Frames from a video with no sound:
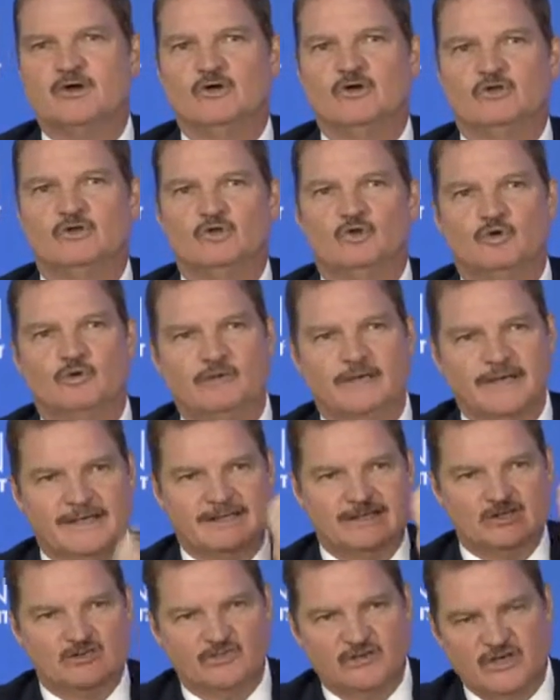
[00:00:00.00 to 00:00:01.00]
to create
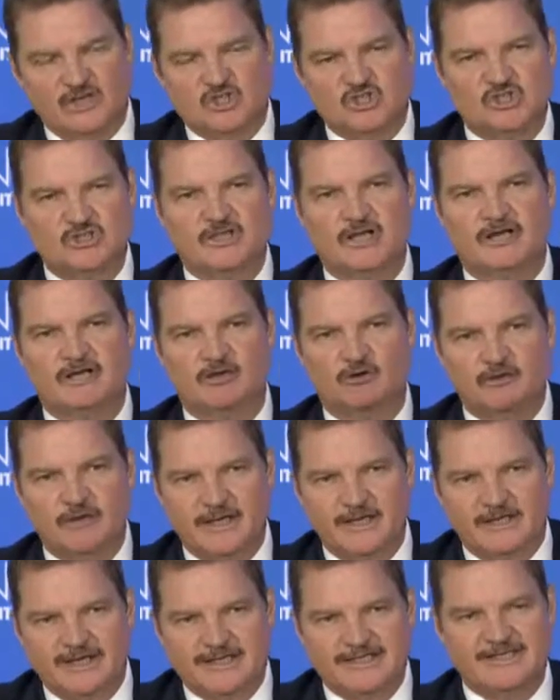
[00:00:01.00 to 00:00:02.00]
this vision and
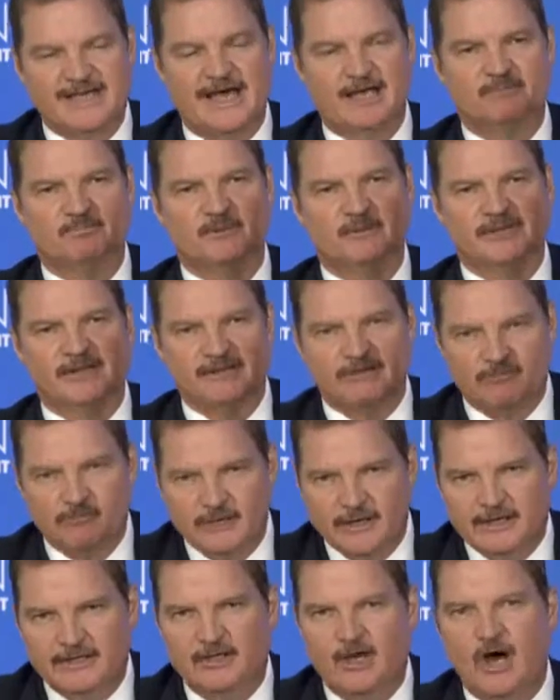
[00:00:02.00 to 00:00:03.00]
create the excitement and
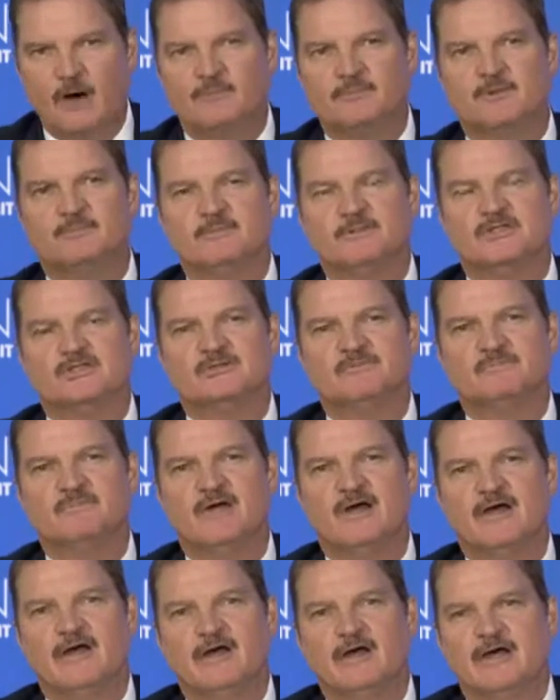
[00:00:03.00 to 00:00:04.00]
create the optimism?
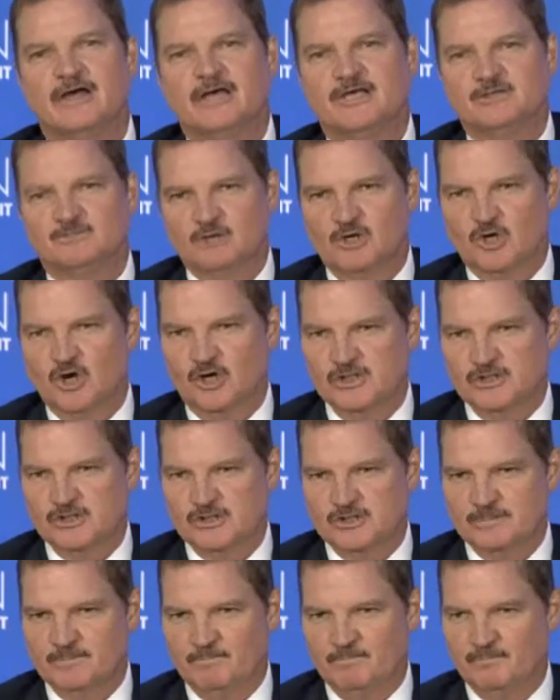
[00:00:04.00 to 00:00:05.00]
Is
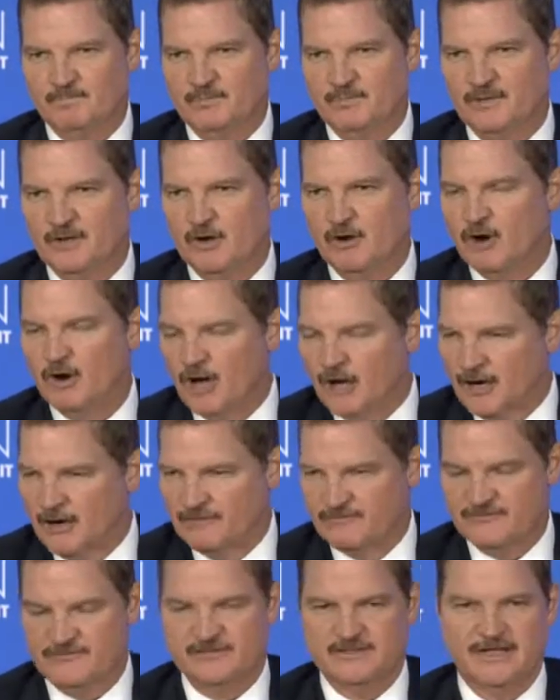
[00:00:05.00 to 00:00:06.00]
because there are a lot
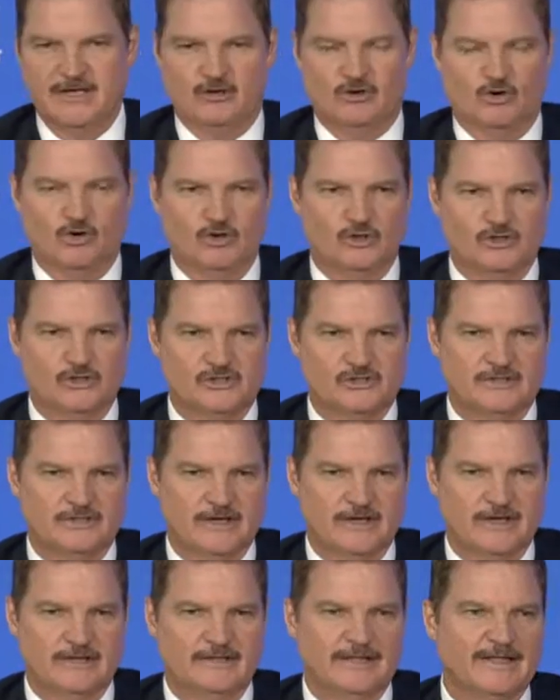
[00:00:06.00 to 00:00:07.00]
of stakeholders
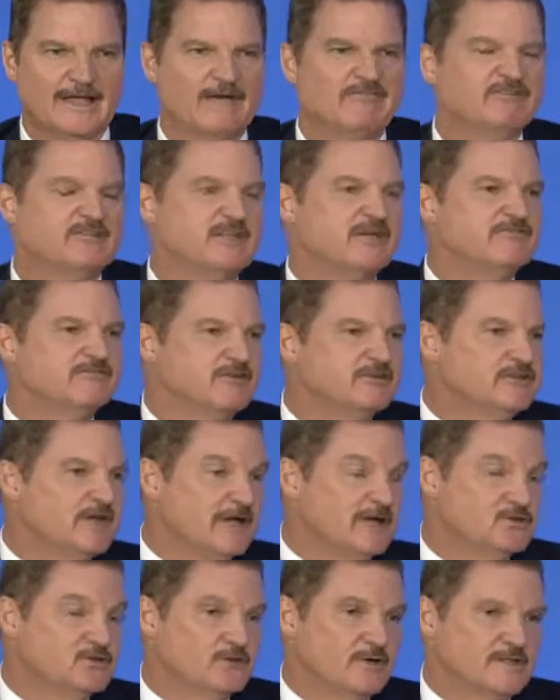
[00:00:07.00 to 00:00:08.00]
that have a different
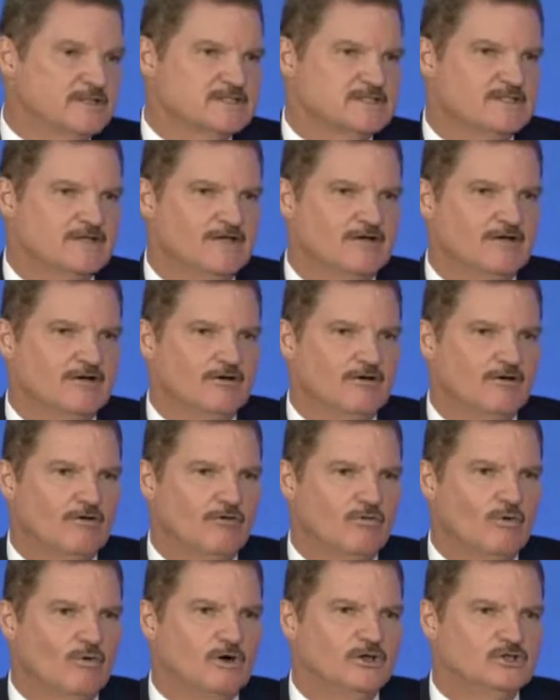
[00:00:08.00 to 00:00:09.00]
interest
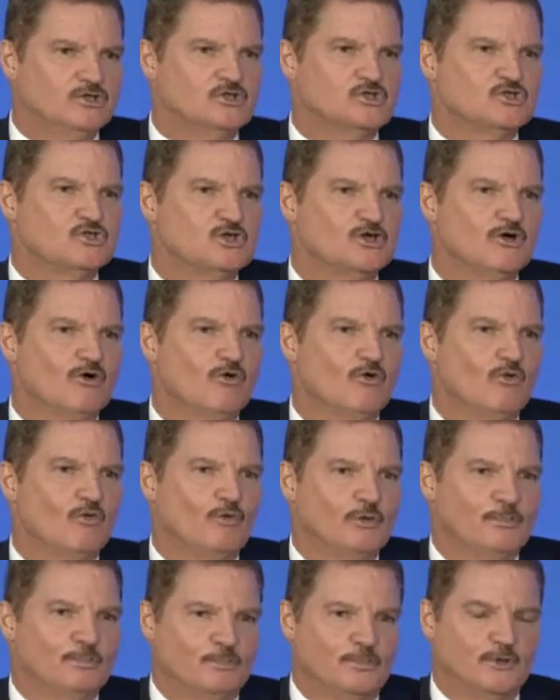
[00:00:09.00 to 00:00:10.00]
once
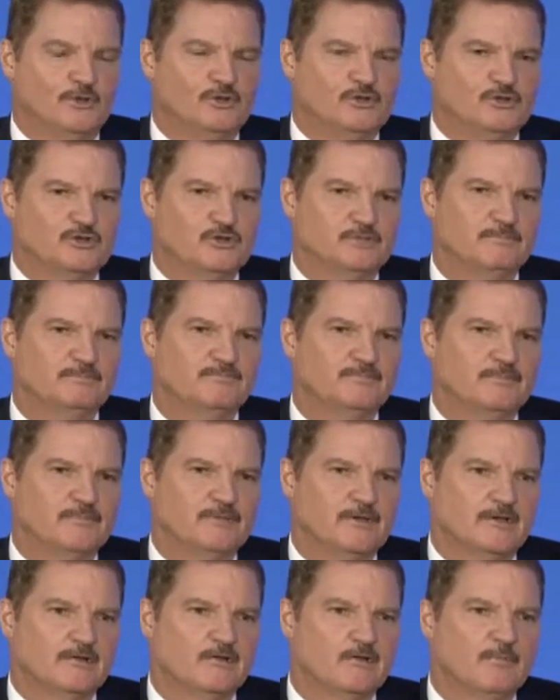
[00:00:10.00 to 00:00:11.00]
we put
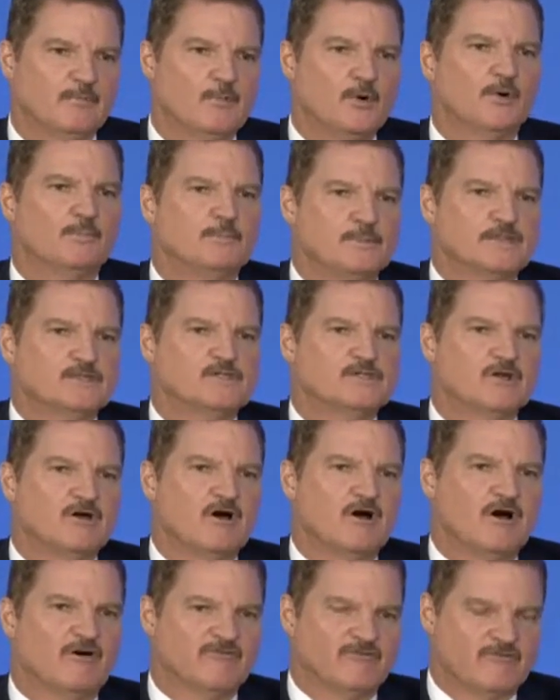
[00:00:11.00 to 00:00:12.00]
the purpose of